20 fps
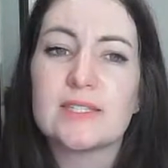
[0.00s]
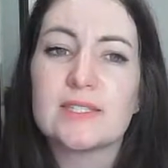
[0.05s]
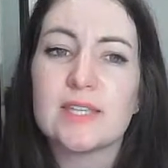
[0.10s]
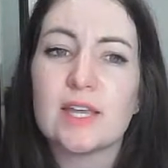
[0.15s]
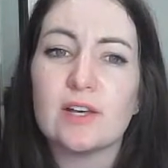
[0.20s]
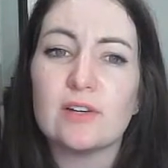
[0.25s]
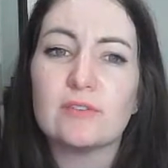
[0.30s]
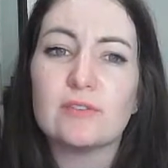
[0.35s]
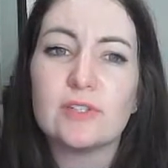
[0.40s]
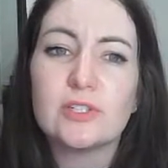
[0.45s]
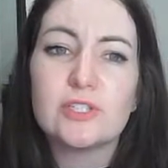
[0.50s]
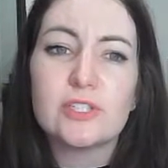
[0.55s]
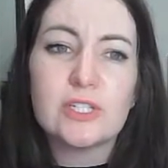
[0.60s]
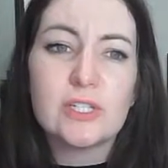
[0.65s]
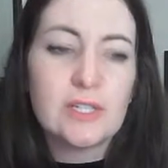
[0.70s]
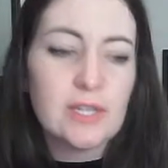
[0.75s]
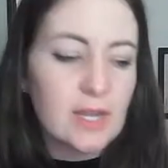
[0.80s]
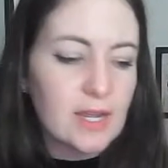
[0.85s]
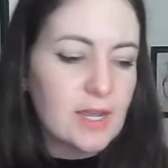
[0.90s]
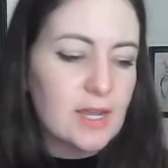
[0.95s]
Excel
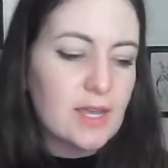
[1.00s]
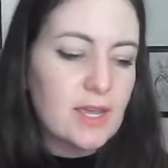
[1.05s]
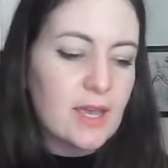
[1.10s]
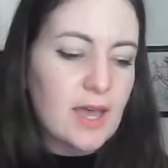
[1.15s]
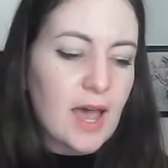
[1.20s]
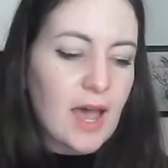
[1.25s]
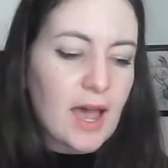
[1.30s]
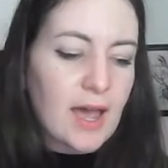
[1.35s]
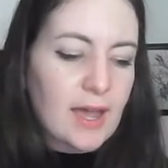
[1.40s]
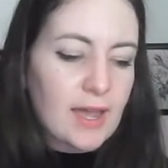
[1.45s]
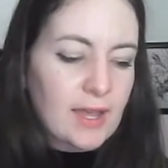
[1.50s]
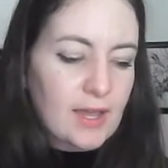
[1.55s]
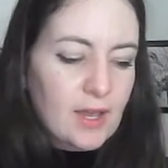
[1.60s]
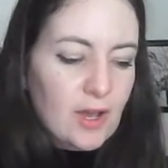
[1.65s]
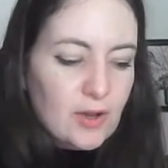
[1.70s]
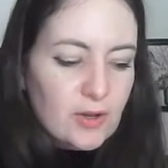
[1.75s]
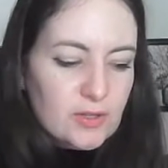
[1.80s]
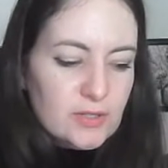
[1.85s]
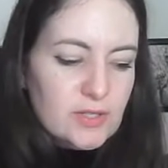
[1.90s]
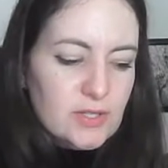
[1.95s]
version,
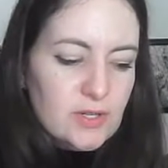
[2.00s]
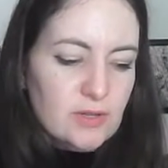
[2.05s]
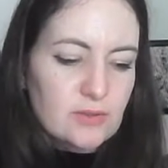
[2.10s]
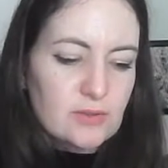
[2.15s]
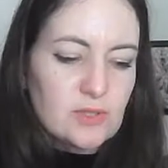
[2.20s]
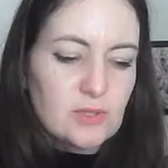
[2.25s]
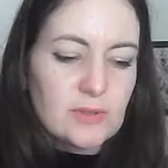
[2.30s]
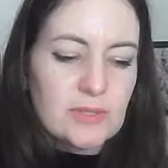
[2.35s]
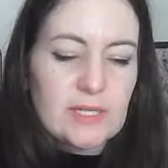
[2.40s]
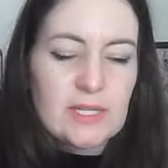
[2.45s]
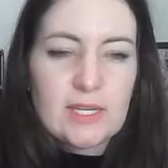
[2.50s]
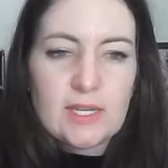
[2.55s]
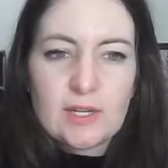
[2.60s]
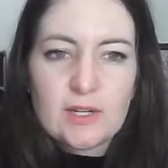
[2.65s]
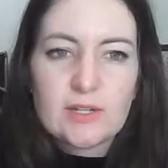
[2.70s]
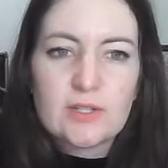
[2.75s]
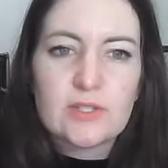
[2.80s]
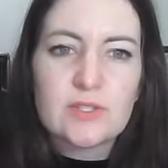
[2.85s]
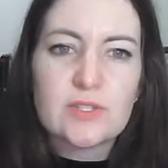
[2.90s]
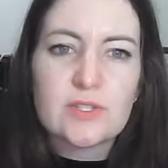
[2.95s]
I also do it
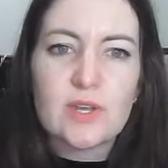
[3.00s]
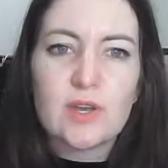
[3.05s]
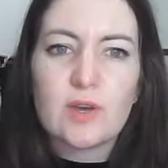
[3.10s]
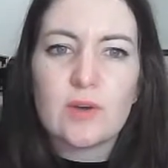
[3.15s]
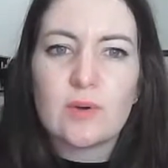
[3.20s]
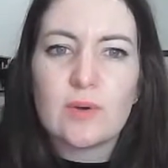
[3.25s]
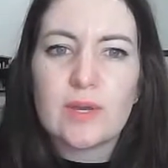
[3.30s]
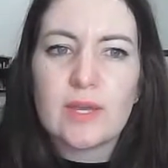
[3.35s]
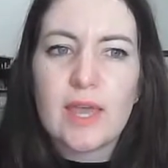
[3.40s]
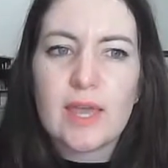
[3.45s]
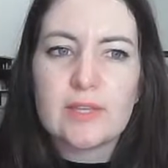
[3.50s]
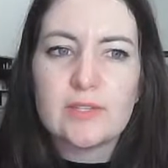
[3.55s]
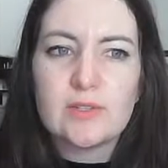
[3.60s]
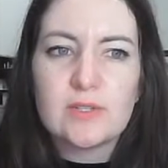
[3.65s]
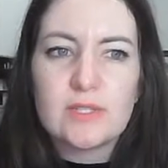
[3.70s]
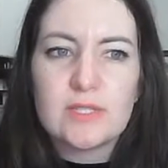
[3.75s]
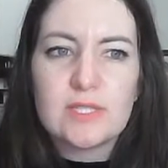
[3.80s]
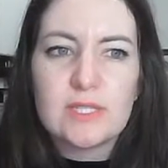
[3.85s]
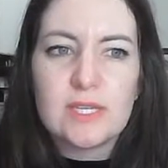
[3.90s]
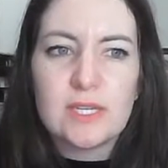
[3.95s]
here. So as
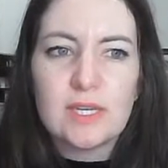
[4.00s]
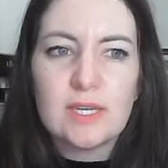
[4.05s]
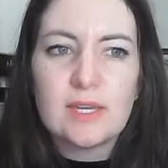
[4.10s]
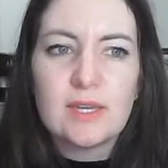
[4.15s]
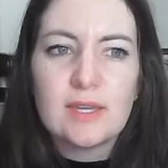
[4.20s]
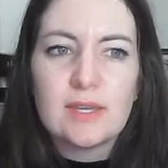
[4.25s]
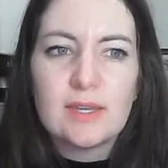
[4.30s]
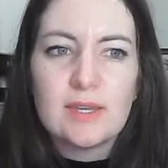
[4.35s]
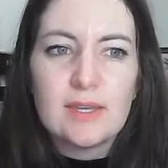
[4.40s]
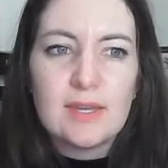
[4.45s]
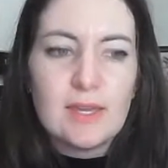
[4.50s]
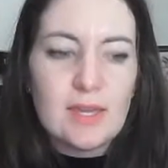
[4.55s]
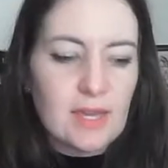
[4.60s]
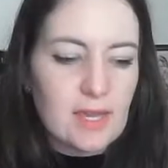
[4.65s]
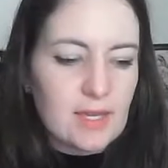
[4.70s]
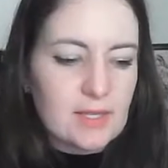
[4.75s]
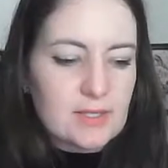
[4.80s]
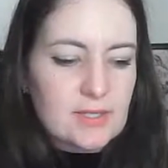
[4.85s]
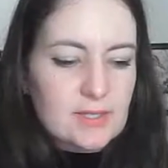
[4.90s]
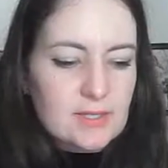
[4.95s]
you can see,
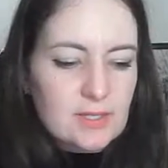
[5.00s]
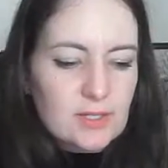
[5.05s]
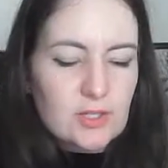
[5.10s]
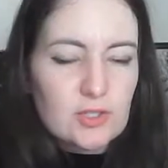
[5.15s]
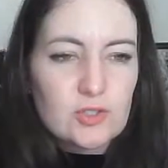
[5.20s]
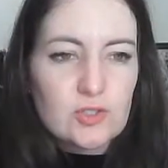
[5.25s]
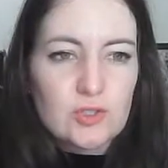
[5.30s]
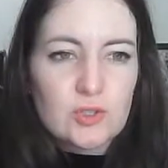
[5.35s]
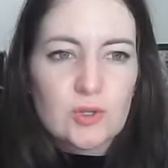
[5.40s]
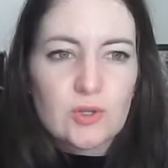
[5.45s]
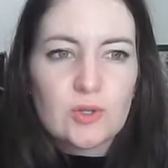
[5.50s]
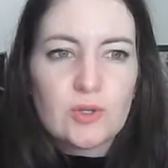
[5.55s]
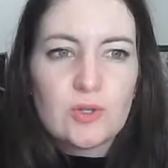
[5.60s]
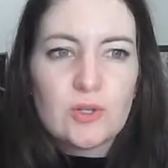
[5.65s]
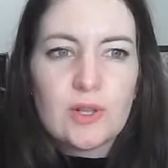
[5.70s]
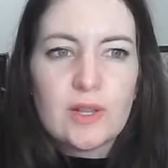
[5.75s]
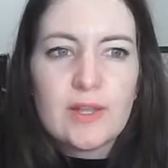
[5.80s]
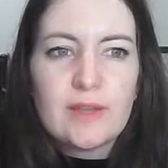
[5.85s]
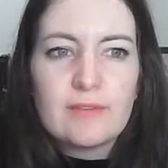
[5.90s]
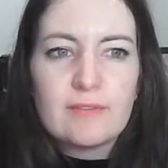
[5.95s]
it's
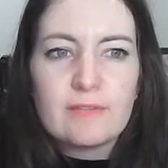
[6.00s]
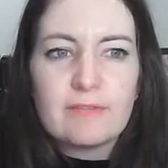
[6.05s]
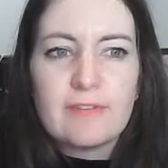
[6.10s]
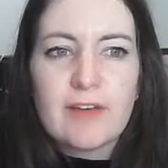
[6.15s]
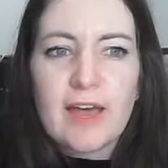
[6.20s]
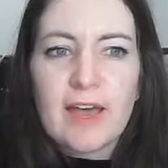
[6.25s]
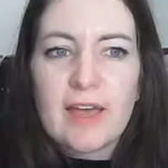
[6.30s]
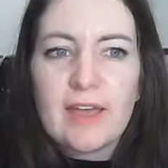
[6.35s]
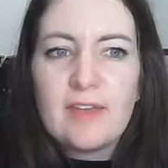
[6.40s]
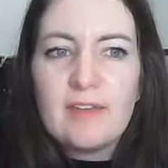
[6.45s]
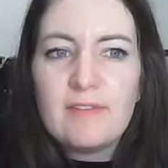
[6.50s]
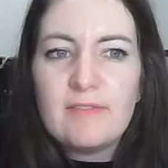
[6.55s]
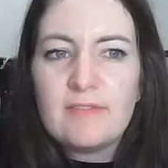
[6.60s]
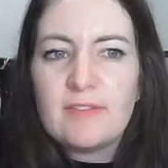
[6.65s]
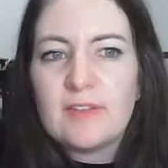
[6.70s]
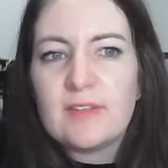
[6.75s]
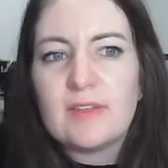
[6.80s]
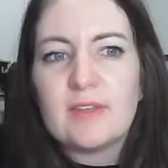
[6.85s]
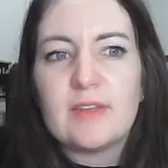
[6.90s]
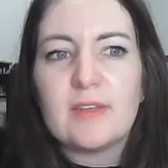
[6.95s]
Ctrl+5,
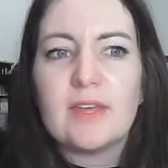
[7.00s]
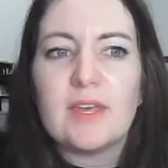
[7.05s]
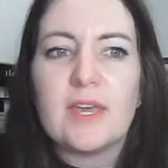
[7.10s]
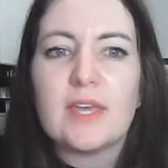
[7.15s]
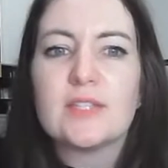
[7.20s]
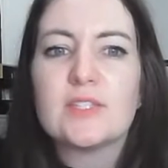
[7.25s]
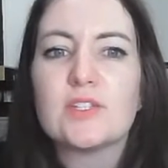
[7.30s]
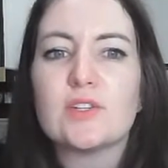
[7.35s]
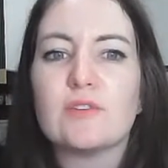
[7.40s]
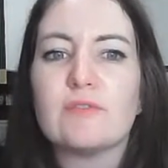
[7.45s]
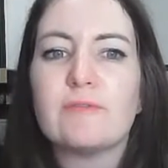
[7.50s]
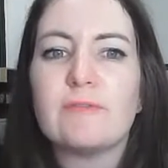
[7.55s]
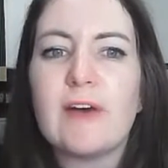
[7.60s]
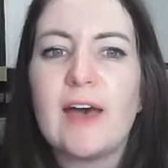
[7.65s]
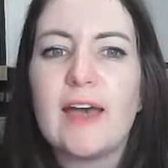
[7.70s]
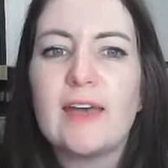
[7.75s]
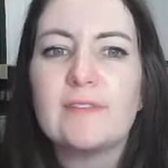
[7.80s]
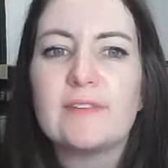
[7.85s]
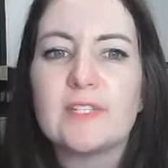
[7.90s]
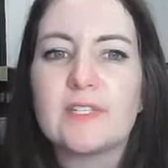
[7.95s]
and so
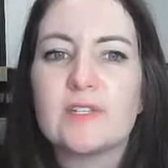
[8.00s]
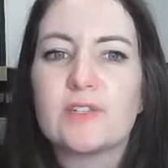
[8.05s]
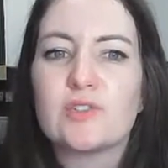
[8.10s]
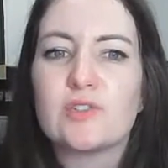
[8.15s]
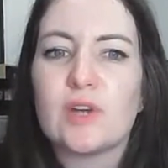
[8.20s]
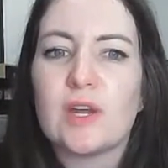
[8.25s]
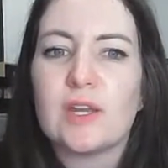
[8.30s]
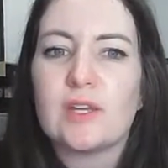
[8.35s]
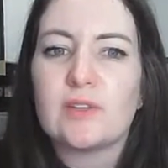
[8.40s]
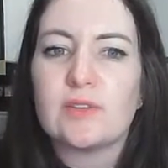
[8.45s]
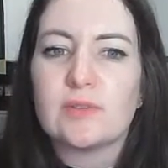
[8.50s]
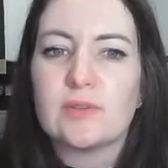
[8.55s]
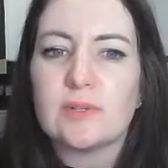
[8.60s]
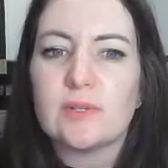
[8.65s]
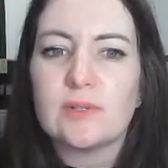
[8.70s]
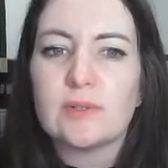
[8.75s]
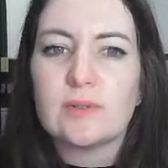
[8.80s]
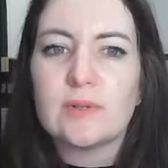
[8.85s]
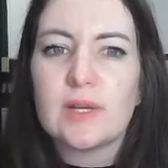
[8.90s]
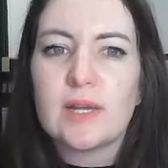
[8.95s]
5 is a
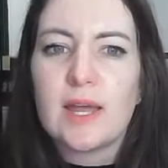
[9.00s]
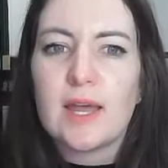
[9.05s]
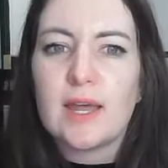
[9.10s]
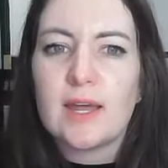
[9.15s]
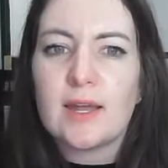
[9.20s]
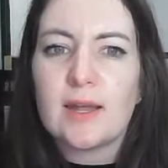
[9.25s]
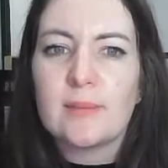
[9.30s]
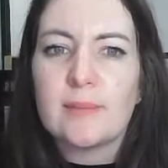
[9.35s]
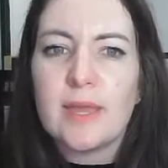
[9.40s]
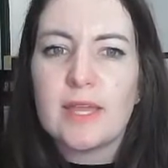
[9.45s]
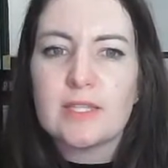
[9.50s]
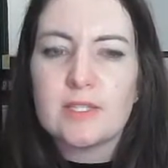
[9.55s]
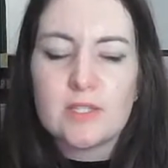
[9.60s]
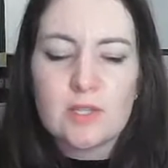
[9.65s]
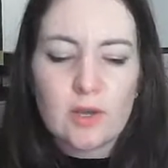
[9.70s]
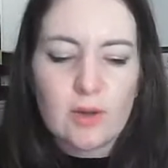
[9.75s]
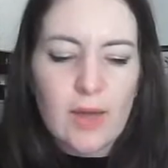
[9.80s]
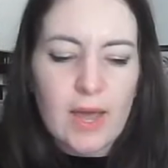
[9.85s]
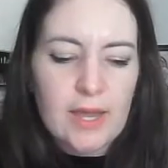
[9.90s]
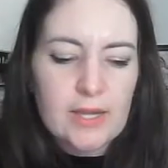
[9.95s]
strikethrough. And
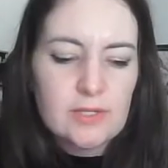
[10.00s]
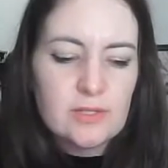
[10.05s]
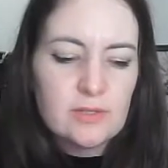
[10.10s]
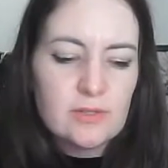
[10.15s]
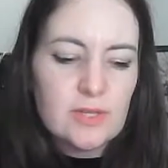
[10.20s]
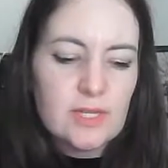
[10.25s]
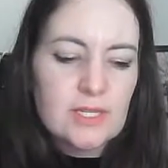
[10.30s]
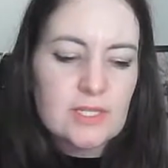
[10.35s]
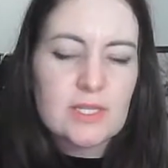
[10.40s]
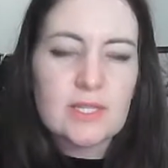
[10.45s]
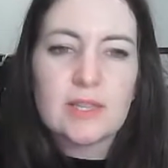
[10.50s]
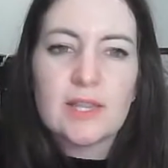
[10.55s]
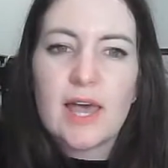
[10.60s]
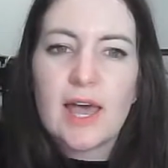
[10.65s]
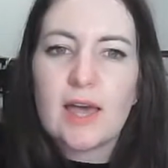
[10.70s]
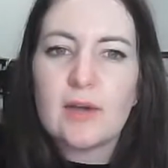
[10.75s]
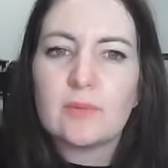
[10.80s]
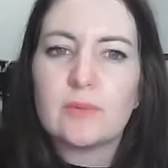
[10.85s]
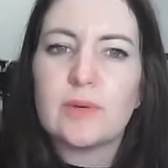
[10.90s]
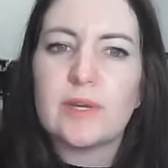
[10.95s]
so I do this a
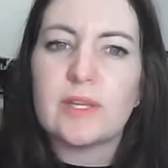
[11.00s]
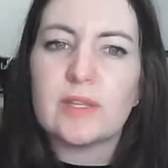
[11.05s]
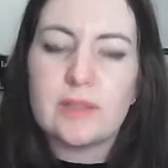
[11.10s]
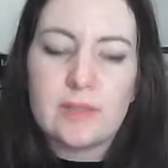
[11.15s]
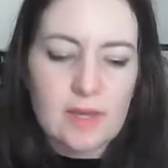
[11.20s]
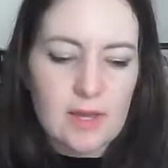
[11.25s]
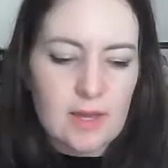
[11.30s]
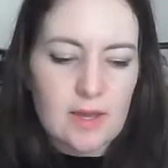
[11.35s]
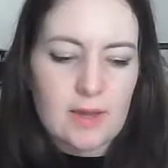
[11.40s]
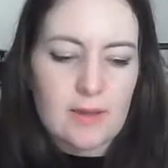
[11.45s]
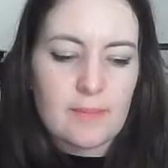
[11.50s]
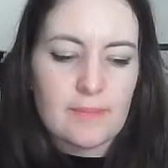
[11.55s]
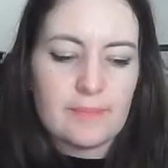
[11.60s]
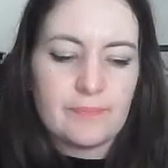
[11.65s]
lot with